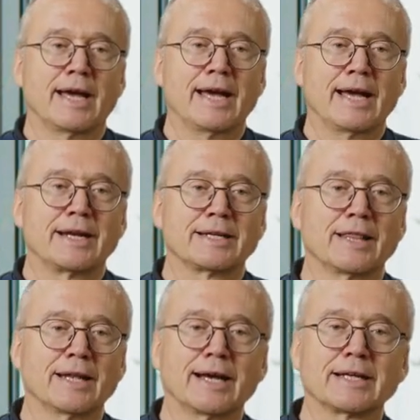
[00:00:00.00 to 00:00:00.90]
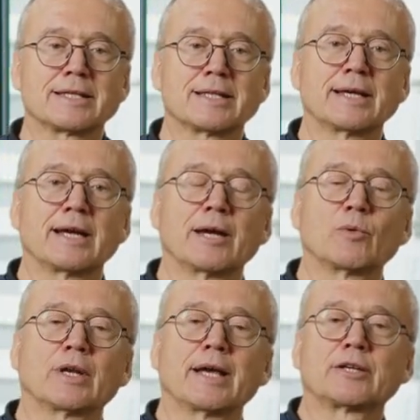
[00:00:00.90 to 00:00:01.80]
And the last thing I
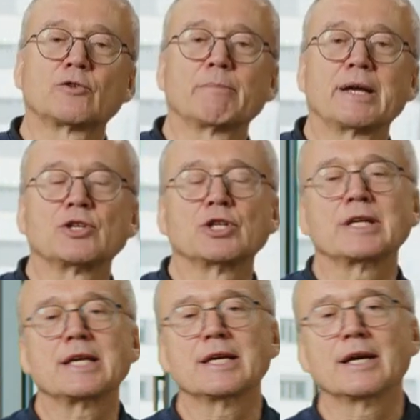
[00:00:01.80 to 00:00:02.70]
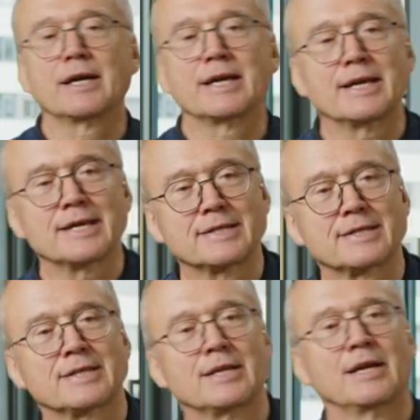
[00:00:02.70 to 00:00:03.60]
would like to mention here
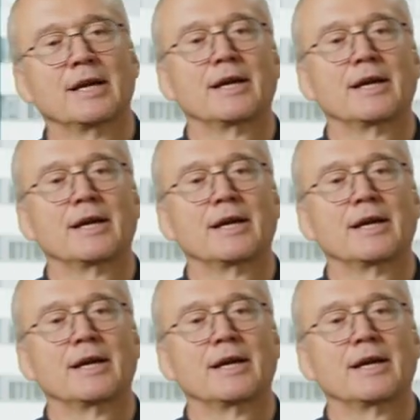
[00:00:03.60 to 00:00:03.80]
is